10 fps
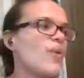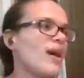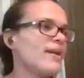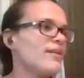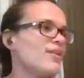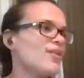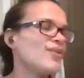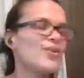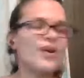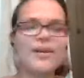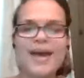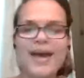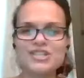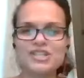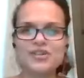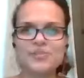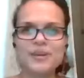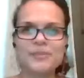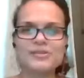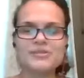I, you know, knew how to manage other
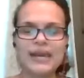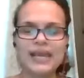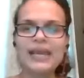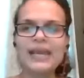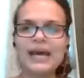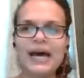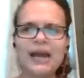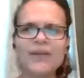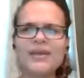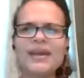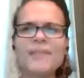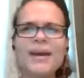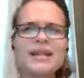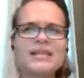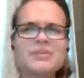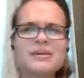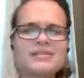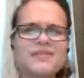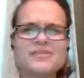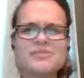people's money, I don't think I managed
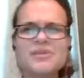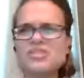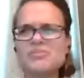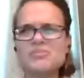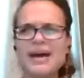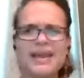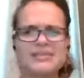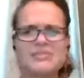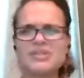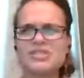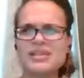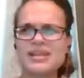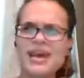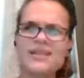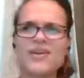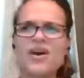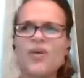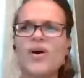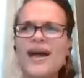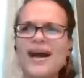myself as much my as much as like kind of like, oh,
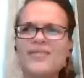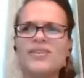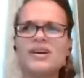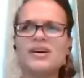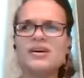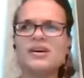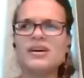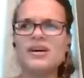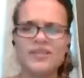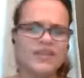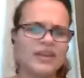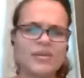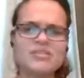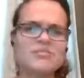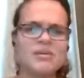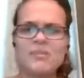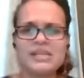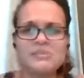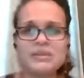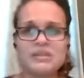well, I have enough income to meet my
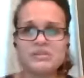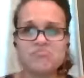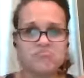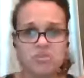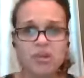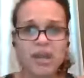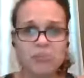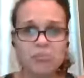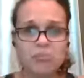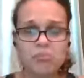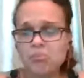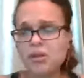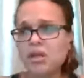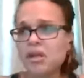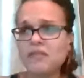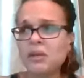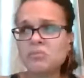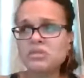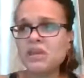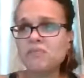expenses. Great. Enough income
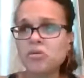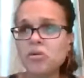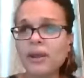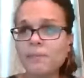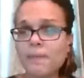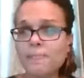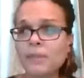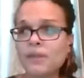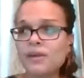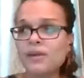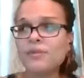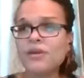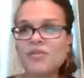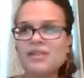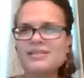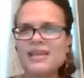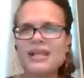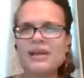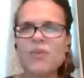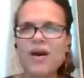to save. Great. But not really saying,
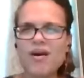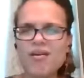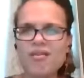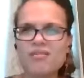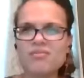like, well,